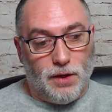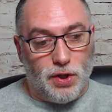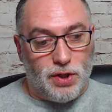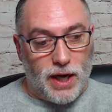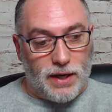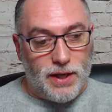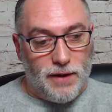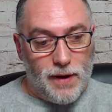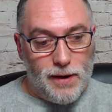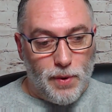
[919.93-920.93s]
just check to see
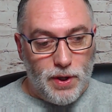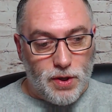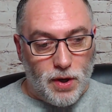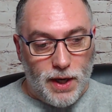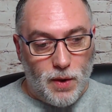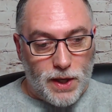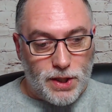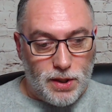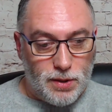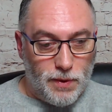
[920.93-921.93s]
if anybody's got any
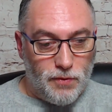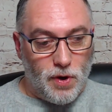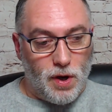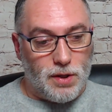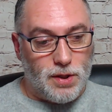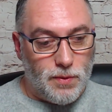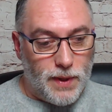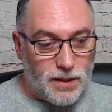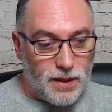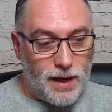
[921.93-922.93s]
questions with regards to
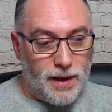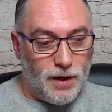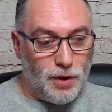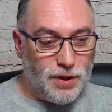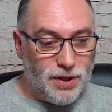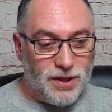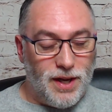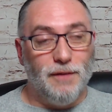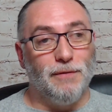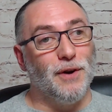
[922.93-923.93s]
it. Good to
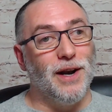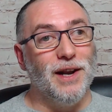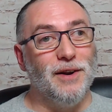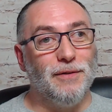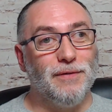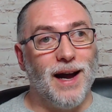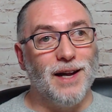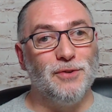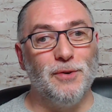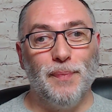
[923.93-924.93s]
see, funnily enough,
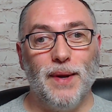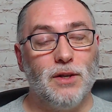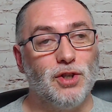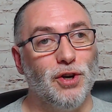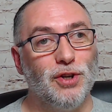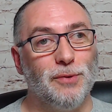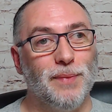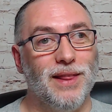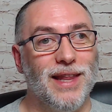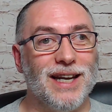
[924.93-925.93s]
Andrew and Pete turned up
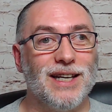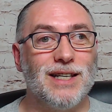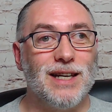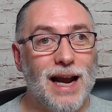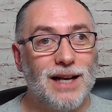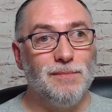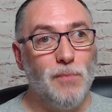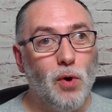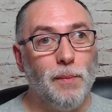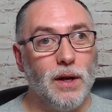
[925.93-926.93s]
at the exact
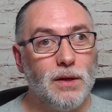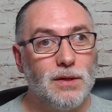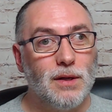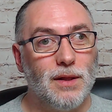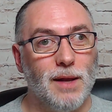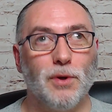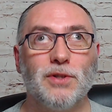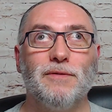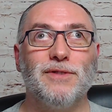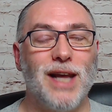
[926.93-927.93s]
moment. They must
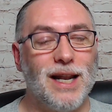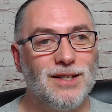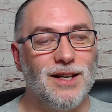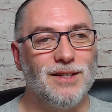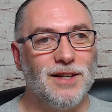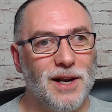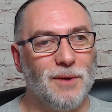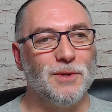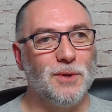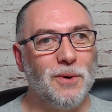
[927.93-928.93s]
have sensed it that I
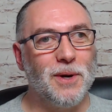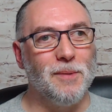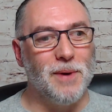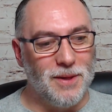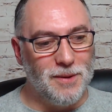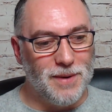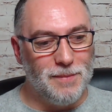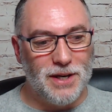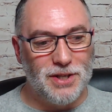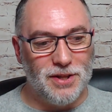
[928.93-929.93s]
was talking about them and
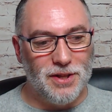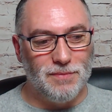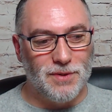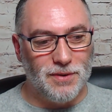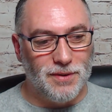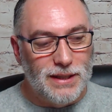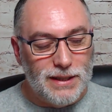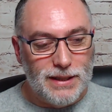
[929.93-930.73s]
mentioned them. So